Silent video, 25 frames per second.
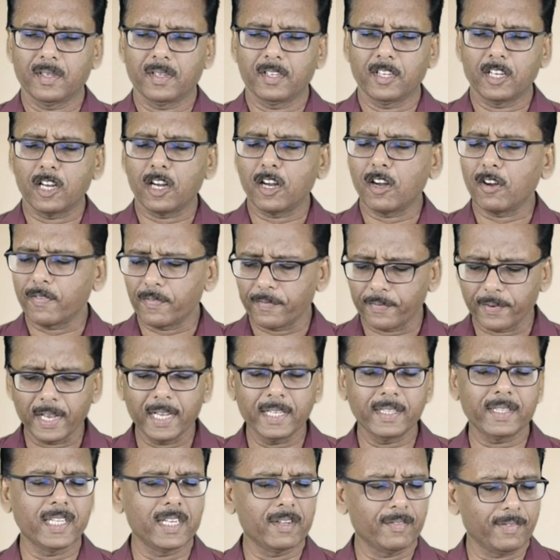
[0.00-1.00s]
of faith
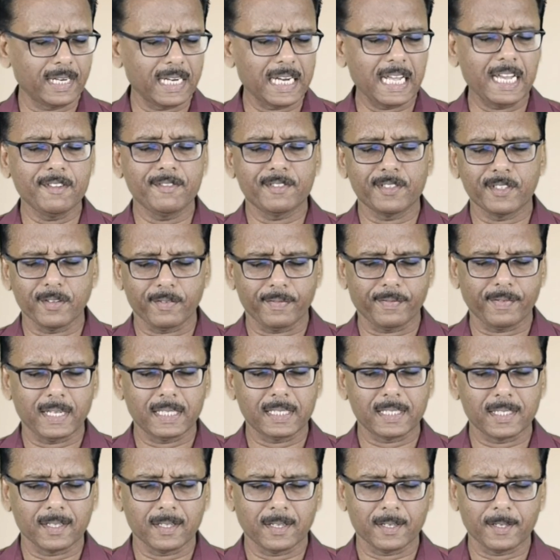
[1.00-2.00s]
in our lives, of Father
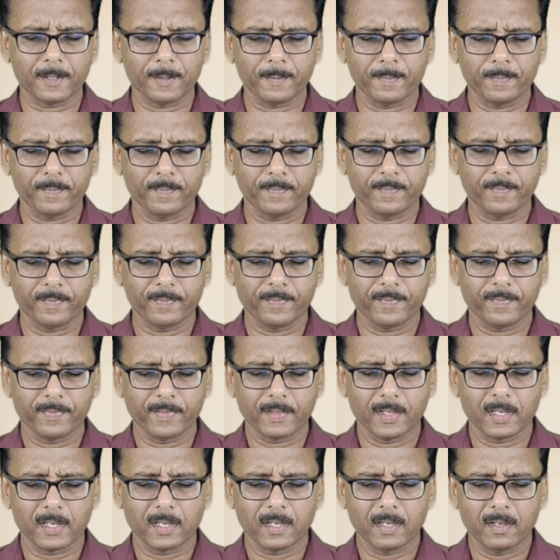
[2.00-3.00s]
God.
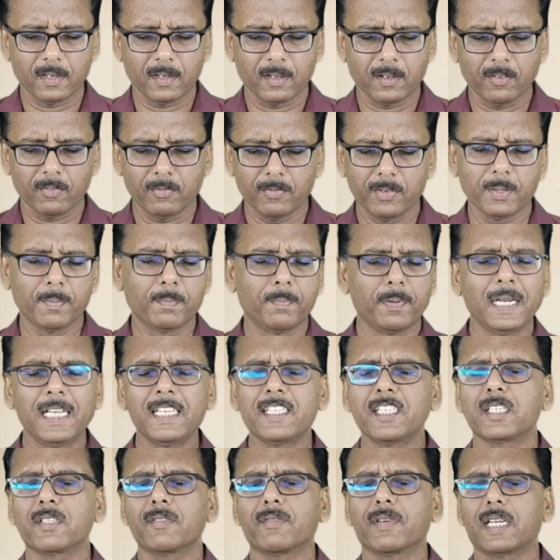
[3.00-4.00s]
We
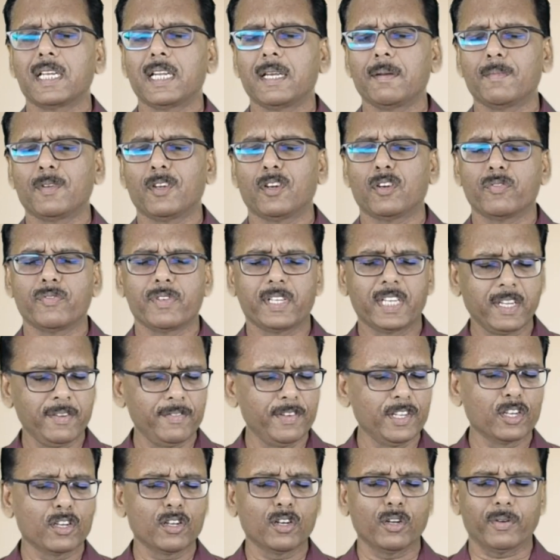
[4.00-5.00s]
bless your name, Lord. We give
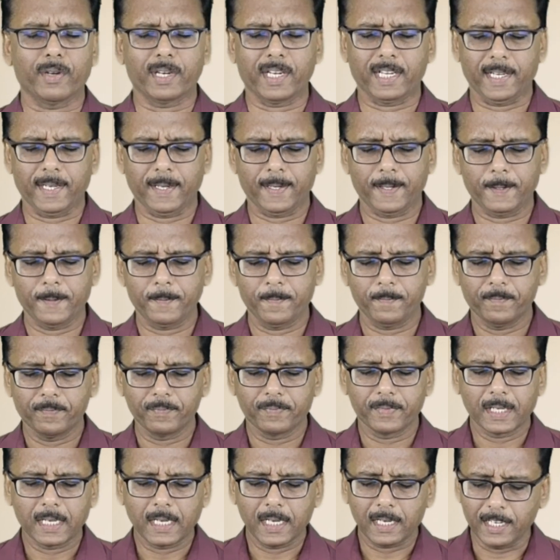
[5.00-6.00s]
you glory.
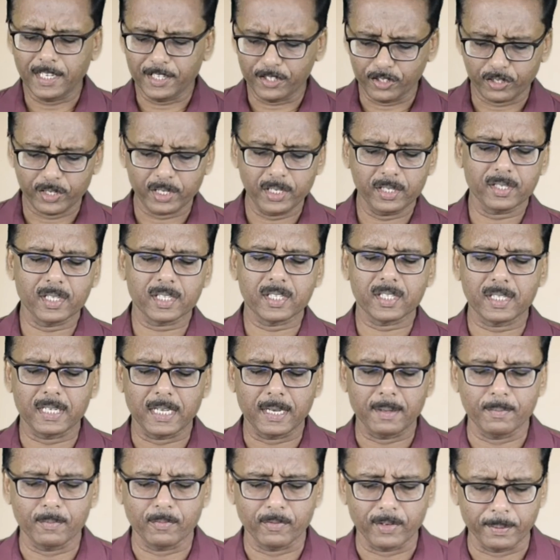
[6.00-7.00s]
In Jesus'
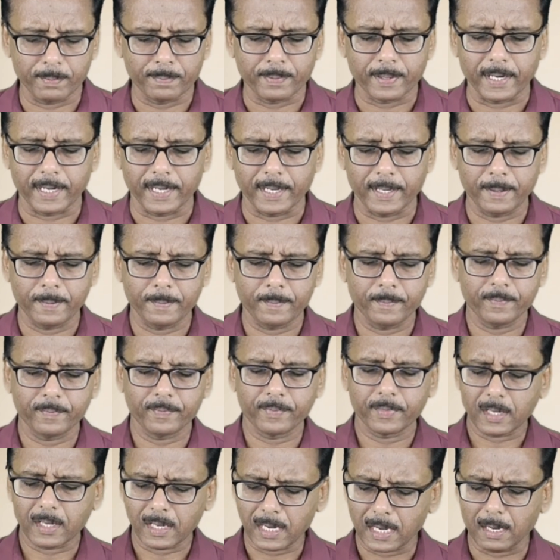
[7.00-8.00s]
name we pray.
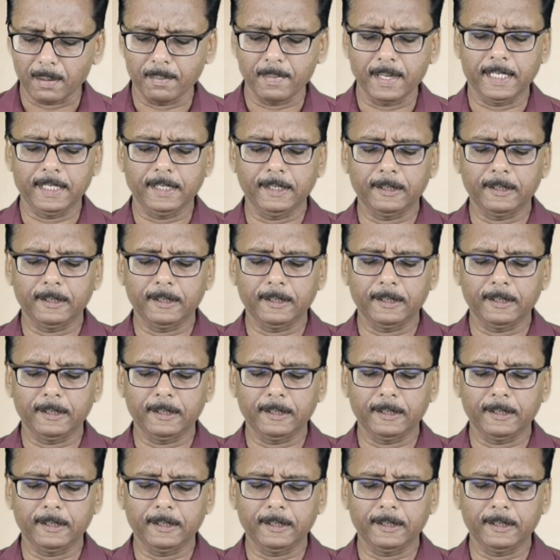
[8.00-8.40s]
Amen.